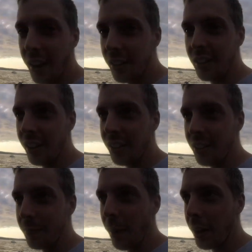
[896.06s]

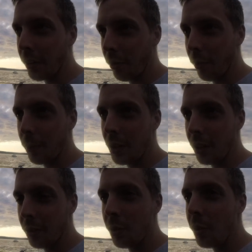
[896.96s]
it might as well be a
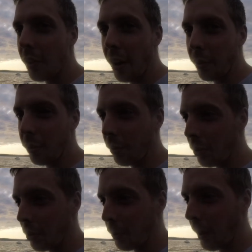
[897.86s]
2,000
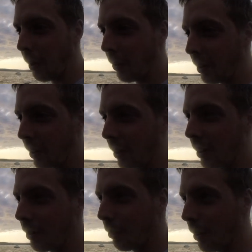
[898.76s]
horsepower
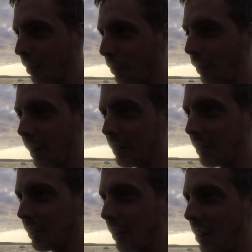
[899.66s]
car with
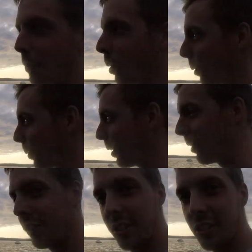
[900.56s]
plastic lawnmower
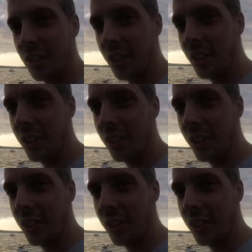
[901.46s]
wheels. So